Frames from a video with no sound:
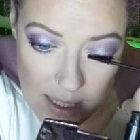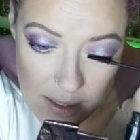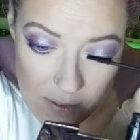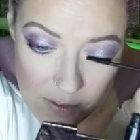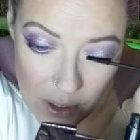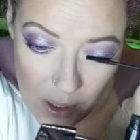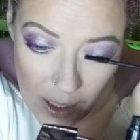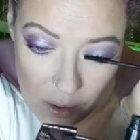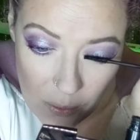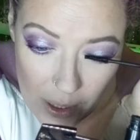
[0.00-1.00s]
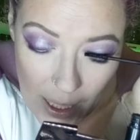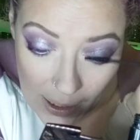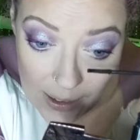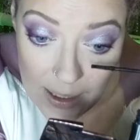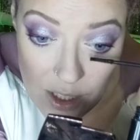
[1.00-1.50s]
didn't feel like a
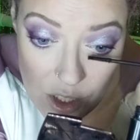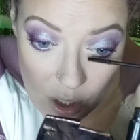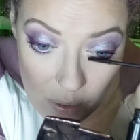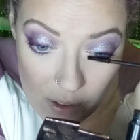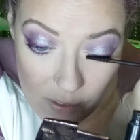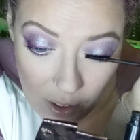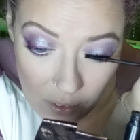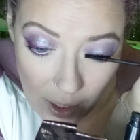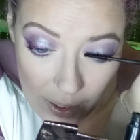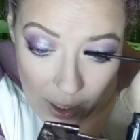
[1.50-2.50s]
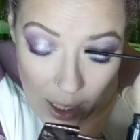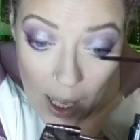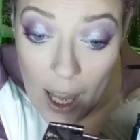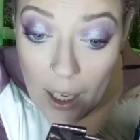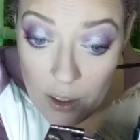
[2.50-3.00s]
reality show. It felt like
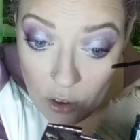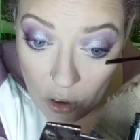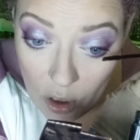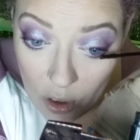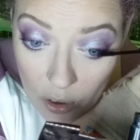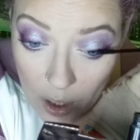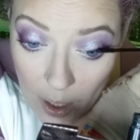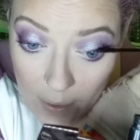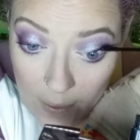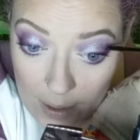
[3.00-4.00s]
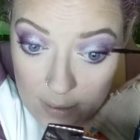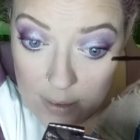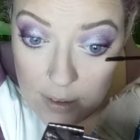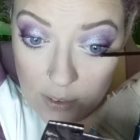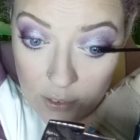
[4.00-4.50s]
a doco, and that's
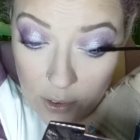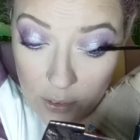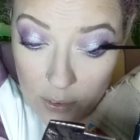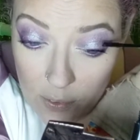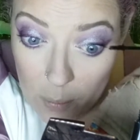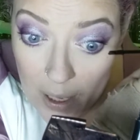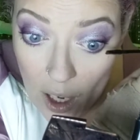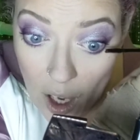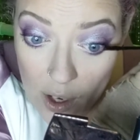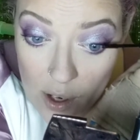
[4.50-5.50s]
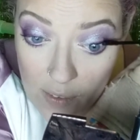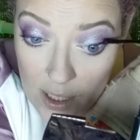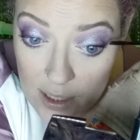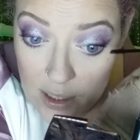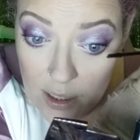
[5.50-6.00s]
the difference for me. I don't have
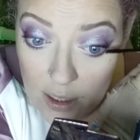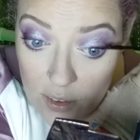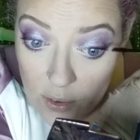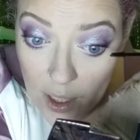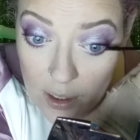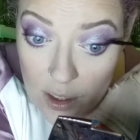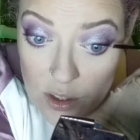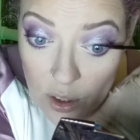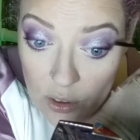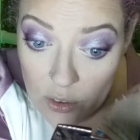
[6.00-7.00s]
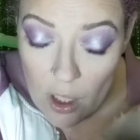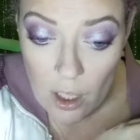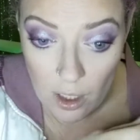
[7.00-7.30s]
anything against reality shows,